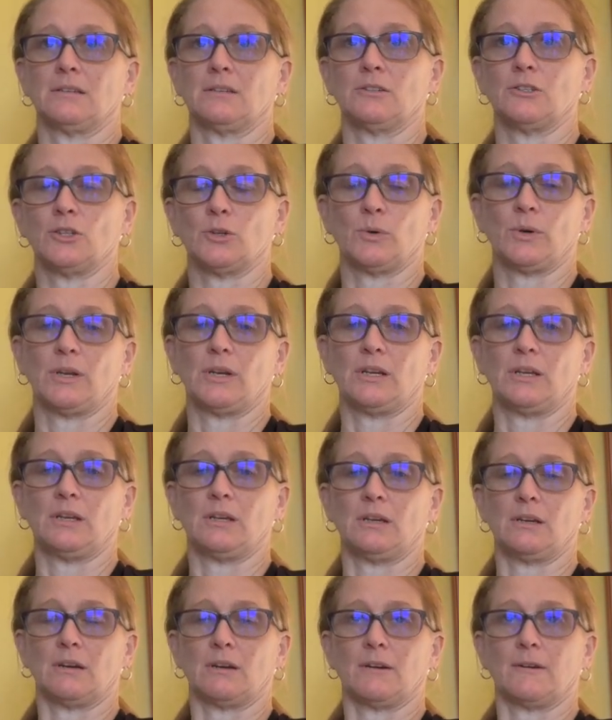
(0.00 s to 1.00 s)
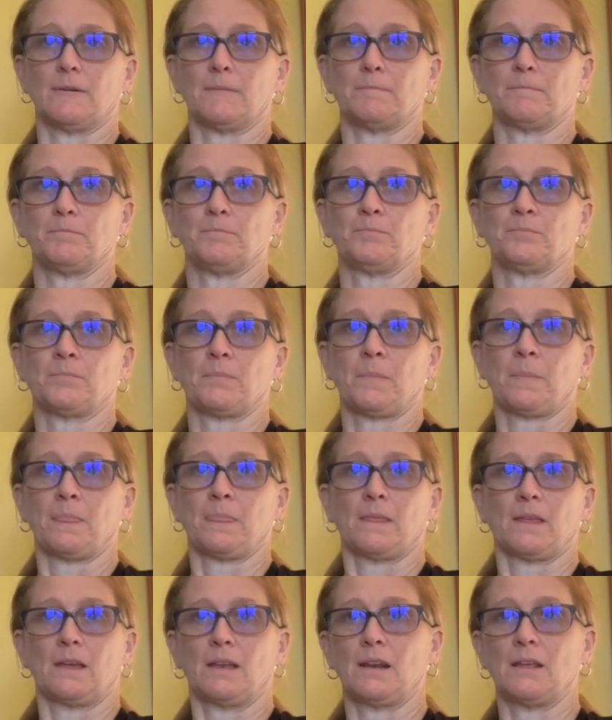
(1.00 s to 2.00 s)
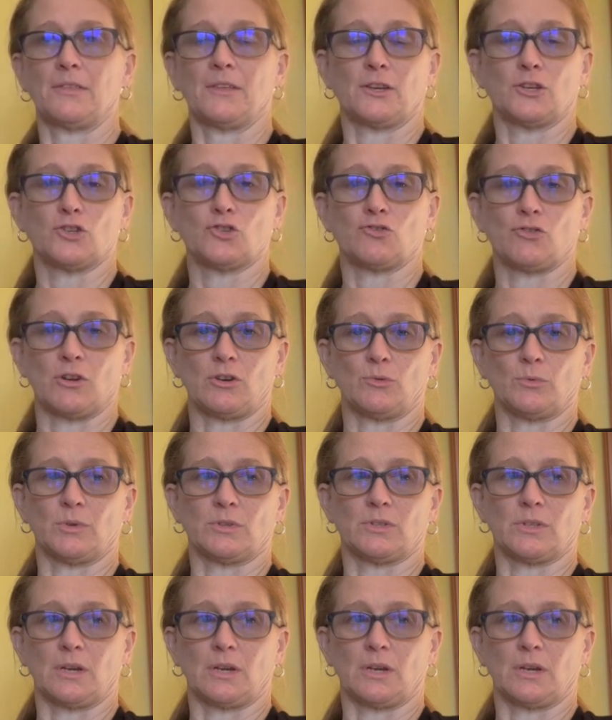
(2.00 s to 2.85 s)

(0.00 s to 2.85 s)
do anything strenuous.